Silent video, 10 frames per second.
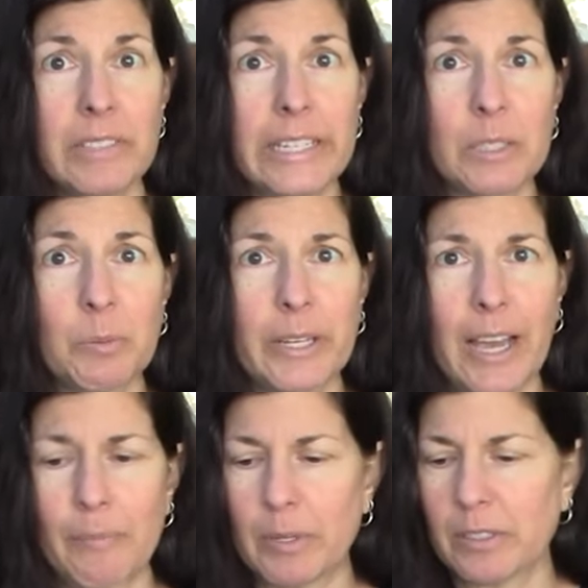It's what
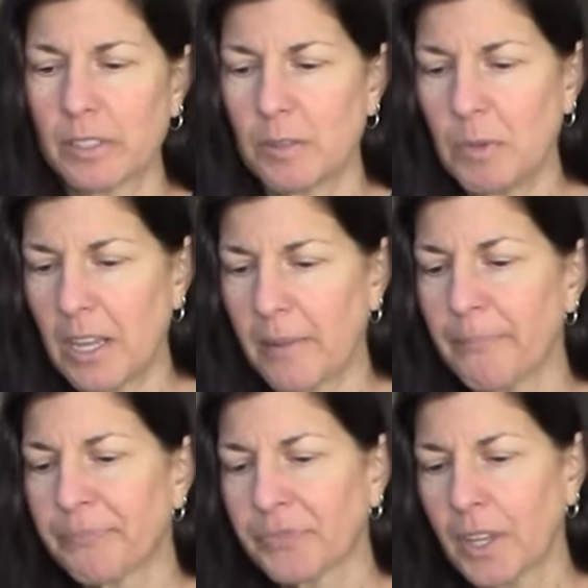happens to me.
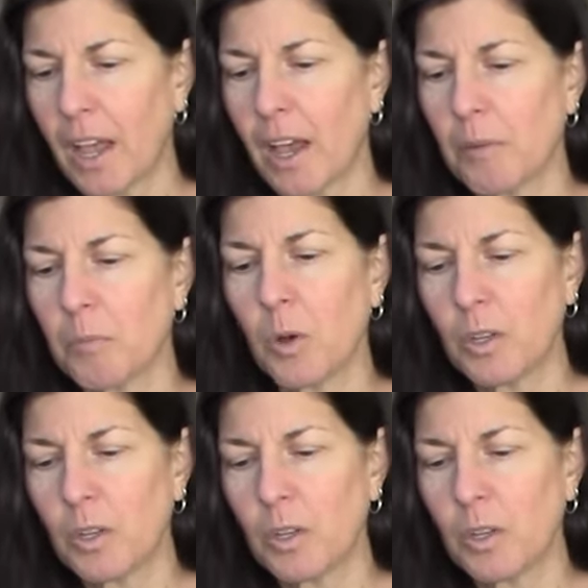Um,